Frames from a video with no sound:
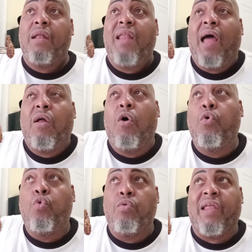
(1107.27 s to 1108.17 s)
Not
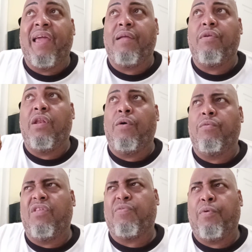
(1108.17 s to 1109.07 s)
who, like, you
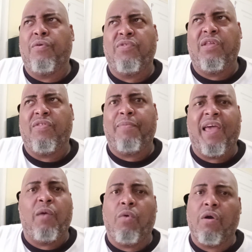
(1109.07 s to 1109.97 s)
know, this person is a
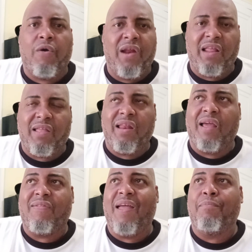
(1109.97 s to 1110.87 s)
bad worker or anything
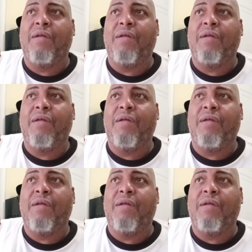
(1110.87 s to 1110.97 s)
like that,